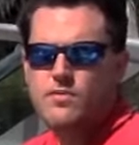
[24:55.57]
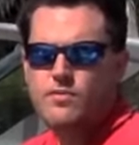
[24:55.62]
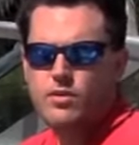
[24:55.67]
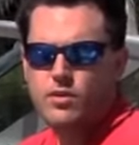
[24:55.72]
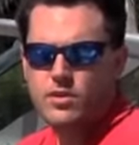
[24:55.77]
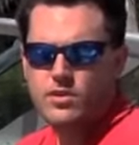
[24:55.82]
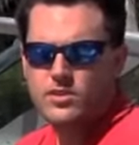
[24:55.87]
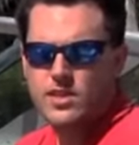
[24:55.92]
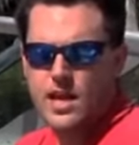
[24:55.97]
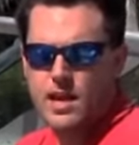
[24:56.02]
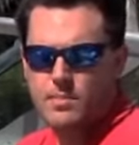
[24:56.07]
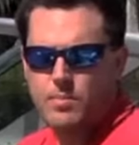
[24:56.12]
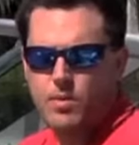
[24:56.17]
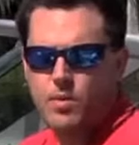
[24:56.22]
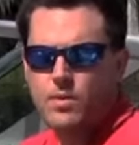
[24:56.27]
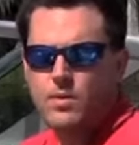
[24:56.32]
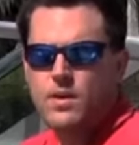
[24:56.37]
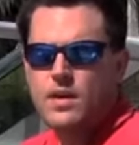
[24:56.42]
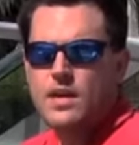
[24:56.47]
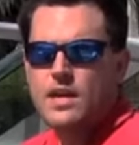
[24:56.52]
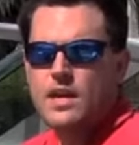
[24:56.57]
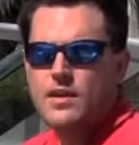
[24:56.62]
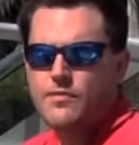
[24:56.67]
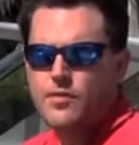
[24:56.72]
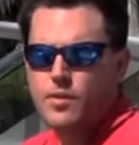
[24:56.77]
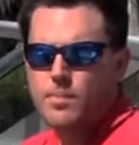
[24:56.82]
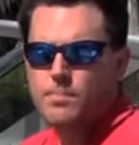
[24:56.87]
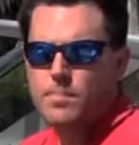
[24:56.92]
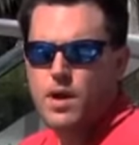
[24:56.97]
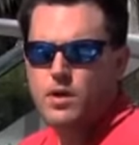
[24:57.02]
For example,
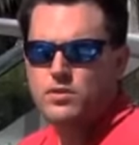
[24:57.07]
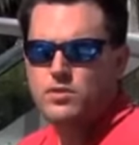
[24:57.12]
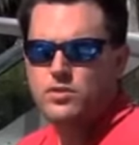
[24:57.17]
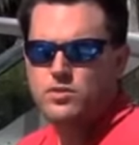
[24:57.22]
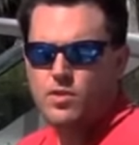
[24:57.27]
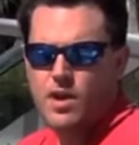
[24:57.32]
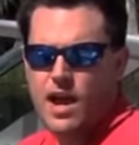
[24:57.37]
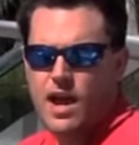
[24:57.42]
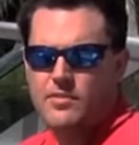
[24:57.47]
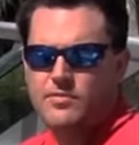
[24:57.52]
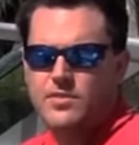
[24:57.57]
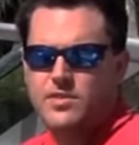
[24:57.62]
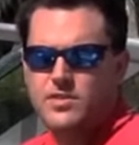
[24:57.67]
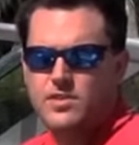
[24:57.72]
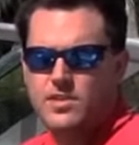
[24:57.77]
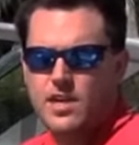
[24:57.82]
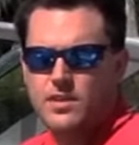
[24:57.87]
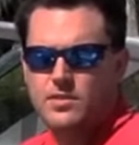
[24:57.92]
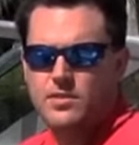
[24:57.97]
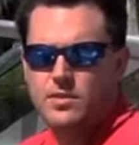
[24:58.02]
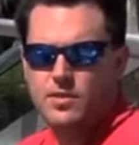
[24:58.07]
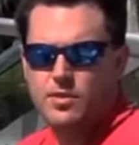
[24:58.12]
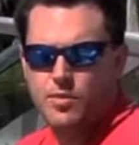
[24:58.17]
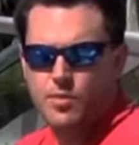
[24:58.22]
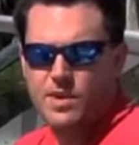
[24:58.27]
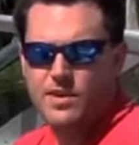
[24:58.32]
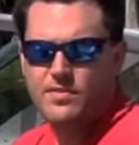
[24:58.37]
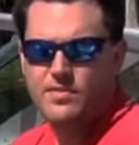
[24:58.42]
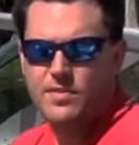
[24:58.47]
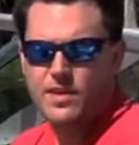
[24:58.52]
if your boat's draft is set to
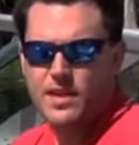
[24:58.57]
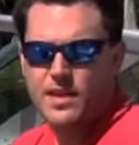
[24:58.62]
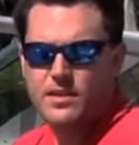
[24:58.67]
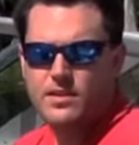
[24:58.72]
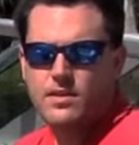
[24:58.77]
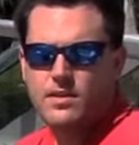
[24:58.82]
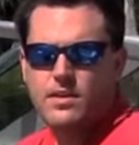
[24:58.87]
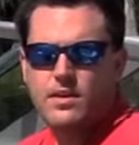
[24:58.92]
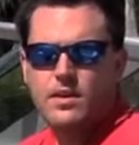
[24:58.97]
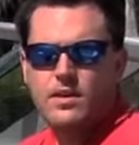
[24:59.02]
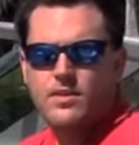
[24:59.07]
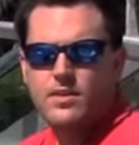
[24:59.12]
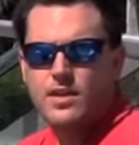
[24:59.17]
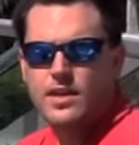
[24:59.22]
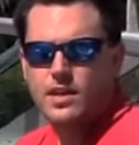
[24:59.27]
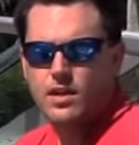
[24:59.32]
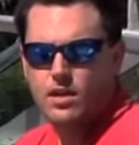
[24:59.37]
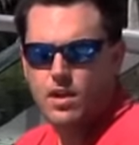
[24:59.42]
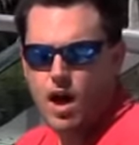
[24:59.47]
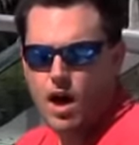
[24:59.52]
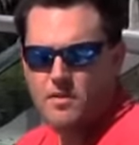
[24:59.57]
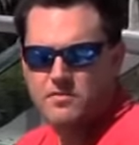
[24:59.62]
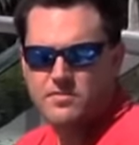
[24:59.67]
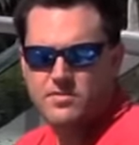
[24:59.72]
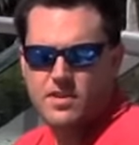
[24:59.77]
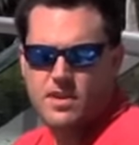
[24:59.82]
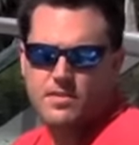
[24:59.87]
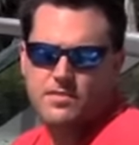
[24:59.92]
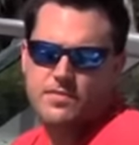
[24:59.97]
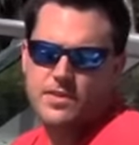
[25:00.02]
3 feet, the keel
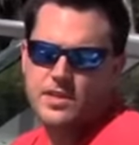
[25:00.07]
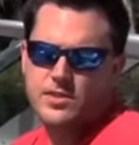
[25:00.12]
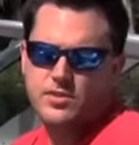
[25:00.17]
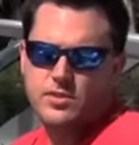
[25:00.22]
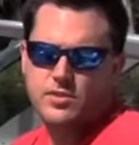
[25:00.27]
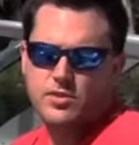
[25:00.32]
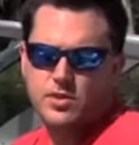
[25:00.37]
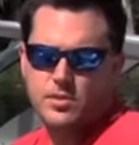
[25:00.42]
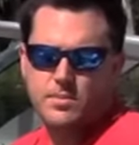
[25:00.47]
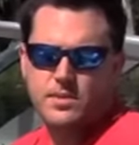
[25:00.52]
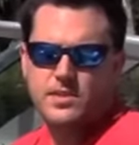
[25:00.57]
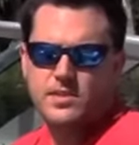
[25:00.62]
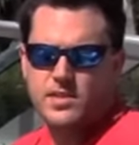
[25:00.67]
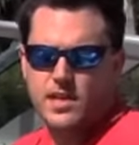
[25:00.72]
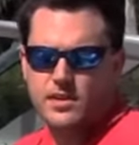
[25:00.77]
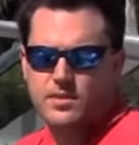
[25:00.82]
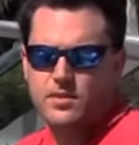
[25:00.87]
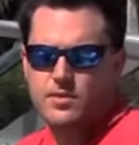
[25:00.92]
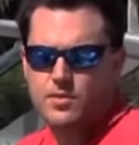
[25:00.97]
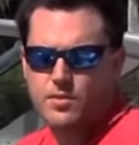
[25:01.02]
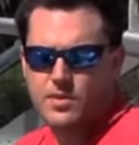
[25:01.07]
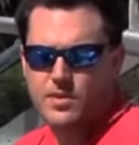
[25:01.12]
offset feature should be set to 3